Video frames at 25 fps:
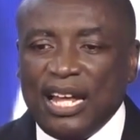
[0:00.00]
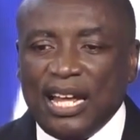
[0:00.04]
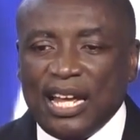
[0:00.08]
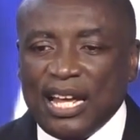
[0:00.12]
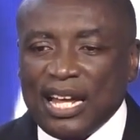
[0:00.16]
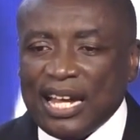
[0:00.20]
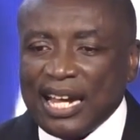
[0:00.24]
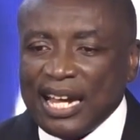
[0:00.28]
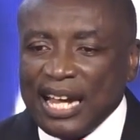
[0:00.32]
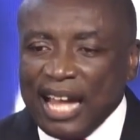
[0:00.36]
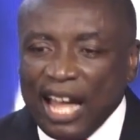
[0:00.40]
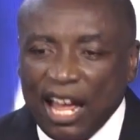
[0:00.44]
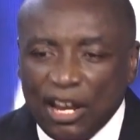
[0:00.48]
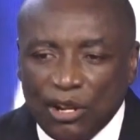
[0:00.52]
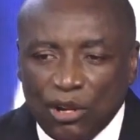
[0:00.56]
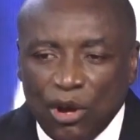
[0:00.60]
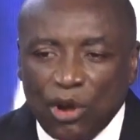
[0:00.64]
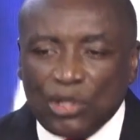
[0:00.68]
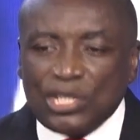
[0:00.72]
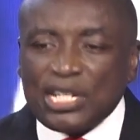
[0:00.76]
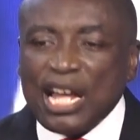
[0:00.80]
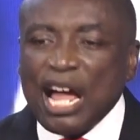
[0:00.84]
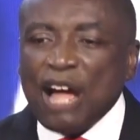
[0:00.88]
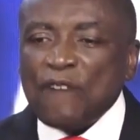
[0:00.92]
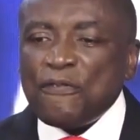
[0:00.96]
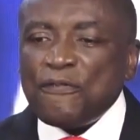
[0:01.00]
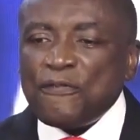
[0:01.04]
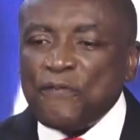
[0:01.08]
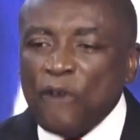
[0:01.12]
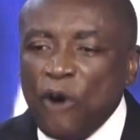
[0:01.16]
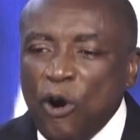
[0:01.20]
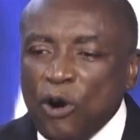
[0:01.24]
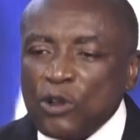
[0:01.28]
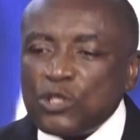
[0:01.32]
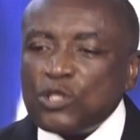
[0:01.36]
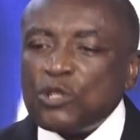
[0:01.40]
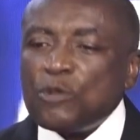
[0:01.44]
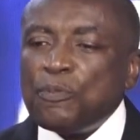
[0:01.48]
cannot afford
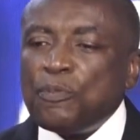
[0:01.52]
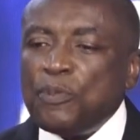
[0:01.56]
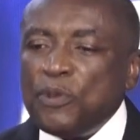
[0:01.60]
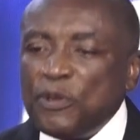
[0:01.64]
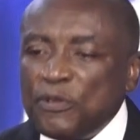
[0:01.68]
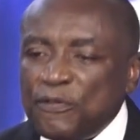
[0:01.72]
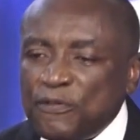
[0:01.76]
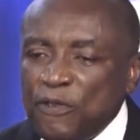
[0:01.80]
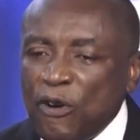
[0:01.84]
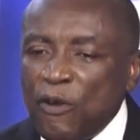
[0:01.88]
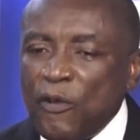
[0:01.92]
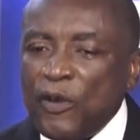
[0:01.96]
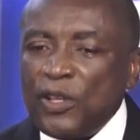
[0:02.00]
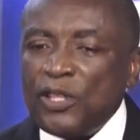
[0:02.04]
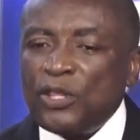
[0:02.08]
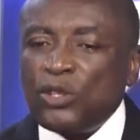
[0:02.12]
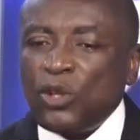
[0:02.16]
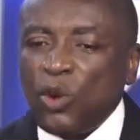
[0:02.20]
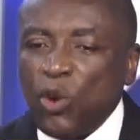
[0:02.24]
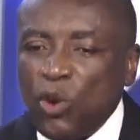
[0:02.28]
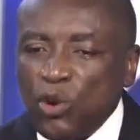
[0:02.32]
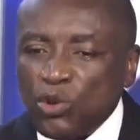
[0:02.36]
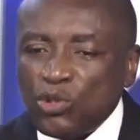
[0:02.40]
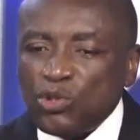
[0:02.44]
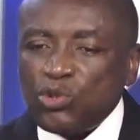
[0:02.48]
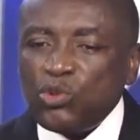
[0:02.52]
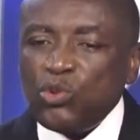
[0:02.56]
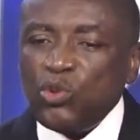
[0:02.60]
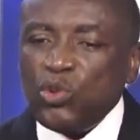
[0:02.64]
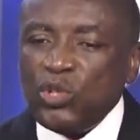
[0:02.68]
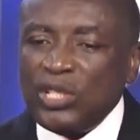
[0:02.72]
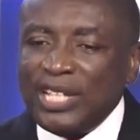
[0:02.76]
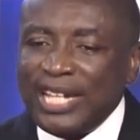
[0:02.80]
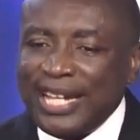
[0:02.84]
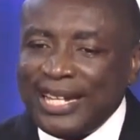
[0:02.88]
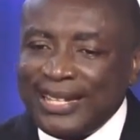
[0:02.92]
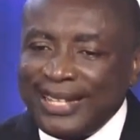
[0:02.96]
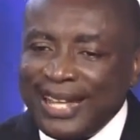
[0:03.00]
to put forward those who
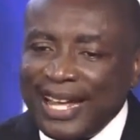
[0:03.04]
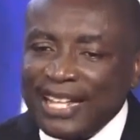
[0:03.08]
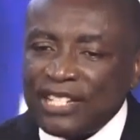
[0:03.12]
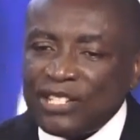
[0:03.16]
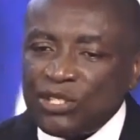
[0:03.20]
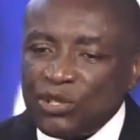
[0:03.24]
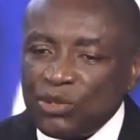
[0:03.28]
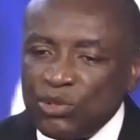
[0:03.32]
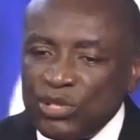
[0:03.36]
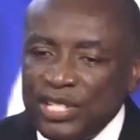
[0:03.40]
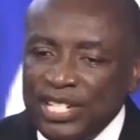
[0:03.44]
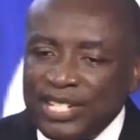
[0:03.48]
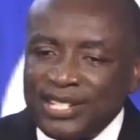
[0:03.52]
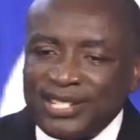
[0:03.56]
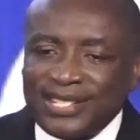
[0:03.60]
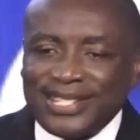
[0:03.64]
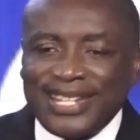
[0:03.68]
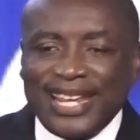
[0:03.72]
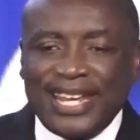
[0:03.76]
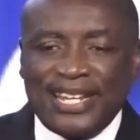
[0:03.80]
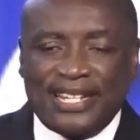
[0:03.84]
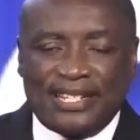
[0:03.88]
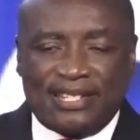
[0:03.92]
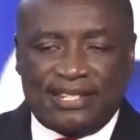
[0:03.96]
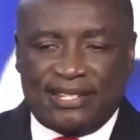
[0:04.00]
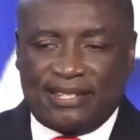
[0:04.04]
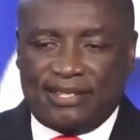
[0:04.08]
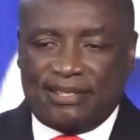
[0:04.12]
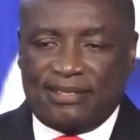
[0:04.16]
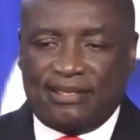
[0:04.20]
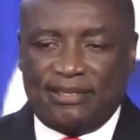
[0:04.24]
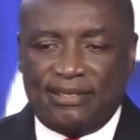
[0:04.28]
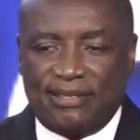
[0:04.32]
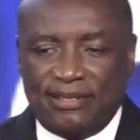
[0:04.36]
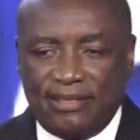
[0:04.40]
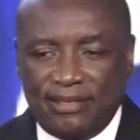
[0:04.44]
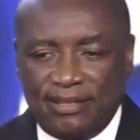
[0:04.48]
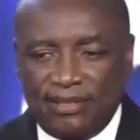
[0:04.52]
led us to this state.
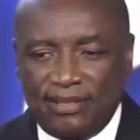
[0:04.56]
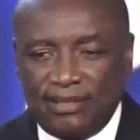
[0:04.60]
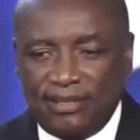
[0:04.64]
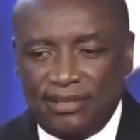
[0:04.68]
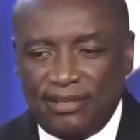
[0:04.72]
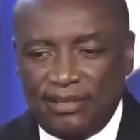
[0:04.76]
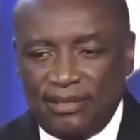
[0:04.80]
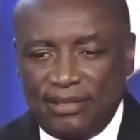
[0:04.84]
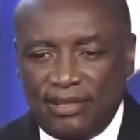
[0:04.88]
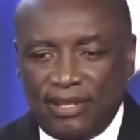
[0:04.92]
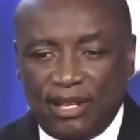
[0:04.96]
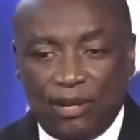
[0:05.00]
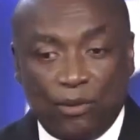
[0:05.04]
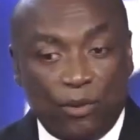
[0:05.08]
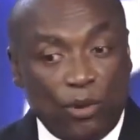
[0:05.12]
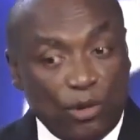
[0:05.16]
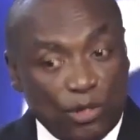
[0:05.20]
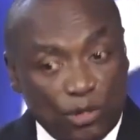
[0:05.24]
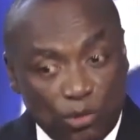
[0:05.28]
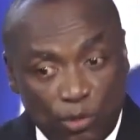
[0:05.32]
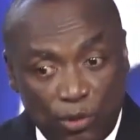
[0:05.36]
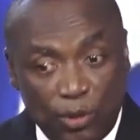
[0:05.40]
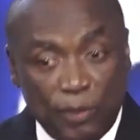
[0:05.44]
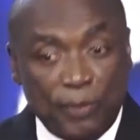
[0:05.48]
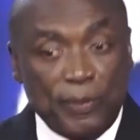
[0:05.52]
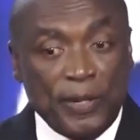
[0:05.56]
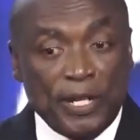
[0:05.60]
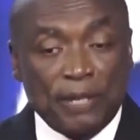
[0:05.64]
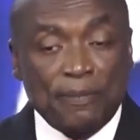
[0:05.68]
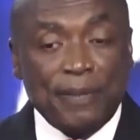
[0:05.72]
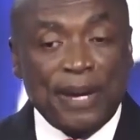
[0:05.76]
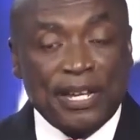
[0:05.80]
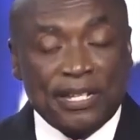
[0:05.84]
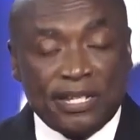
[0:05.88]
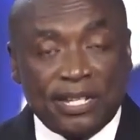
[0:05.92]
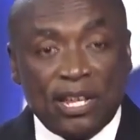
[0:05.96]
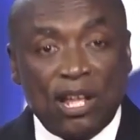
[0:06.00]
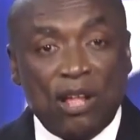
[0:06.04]
I want to repeat
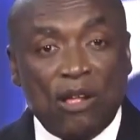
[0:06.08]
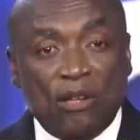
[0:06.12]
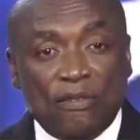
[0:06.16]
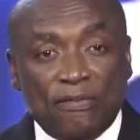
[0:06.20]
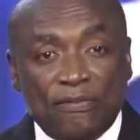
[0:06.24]
myself.